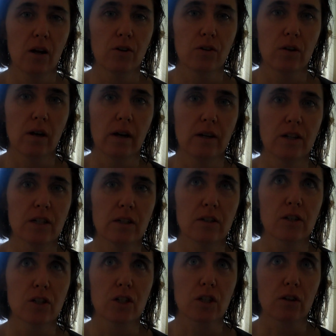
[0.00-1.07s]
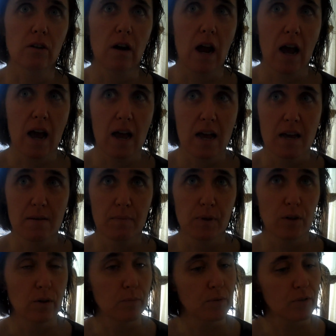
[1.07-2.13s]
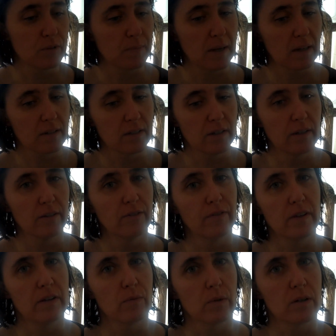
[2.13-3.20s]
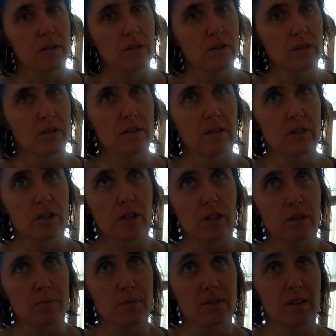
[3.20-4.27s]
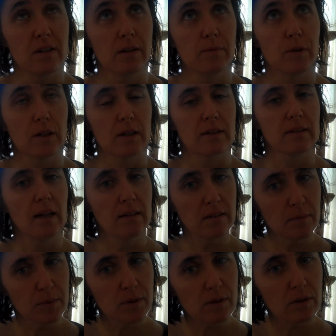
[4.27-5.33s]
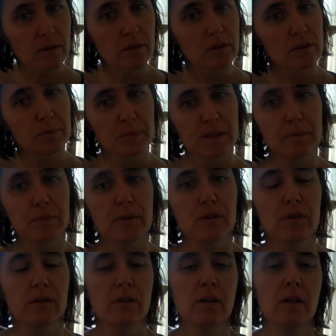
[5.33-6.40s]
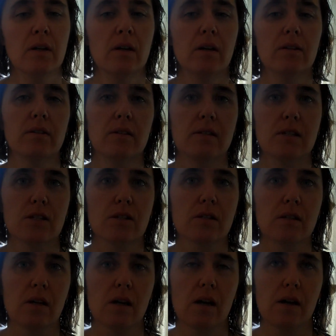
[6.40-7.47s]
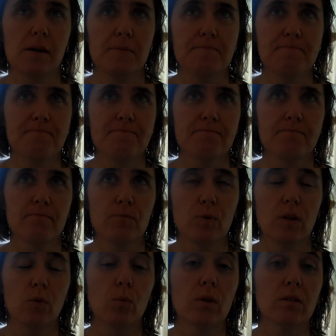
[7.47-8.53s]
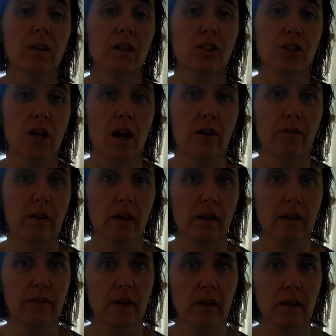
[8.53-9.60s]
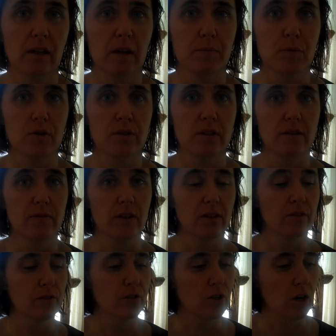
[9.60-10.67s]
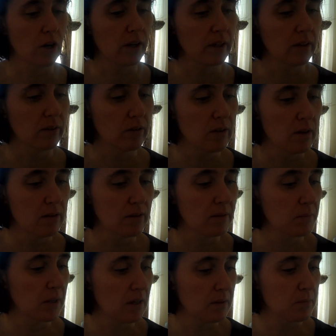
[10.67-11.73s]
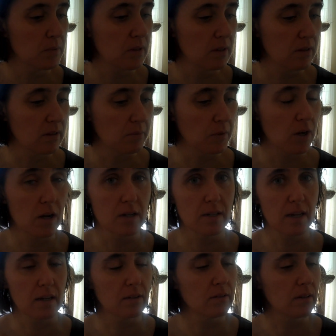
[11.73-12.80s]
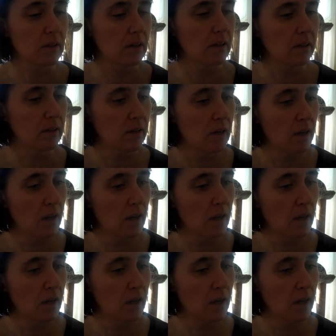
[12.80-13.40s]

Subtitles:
trying to describe your perspective in words and terms that are more accessible to people, since words like genre even get perceived as jargon sometimes in some contexts. And